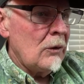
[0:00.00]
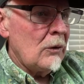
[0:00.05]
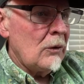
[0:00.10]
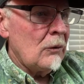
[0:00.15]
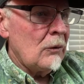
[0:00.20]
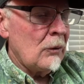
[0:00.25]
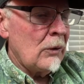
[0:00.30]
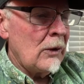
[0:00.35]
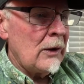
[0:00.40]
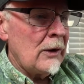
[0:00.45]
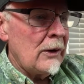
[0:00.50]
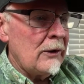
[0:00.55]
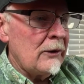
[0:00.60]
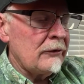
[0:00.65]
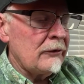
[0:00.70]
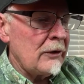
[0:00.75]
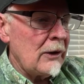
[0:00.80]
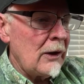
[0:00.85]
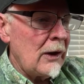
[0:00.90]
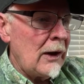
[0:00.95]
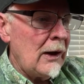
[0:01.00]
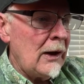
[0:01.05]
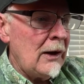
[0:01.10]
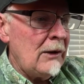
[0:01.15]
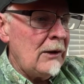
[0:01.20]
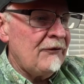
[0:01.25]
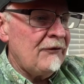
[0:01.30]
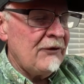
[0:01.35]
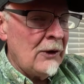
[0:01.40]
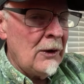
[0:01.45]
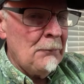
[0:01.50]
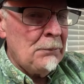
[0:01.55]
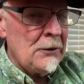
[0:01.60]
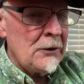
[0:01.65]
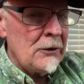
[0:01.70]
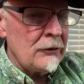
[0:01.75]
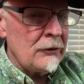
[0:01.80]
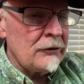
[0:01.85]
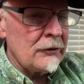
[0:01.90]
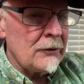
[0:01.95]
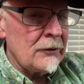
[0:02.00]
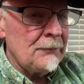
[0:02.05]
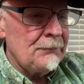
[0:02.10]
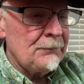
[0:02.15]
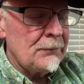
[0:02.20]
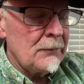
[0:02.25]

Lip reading: was a film producer,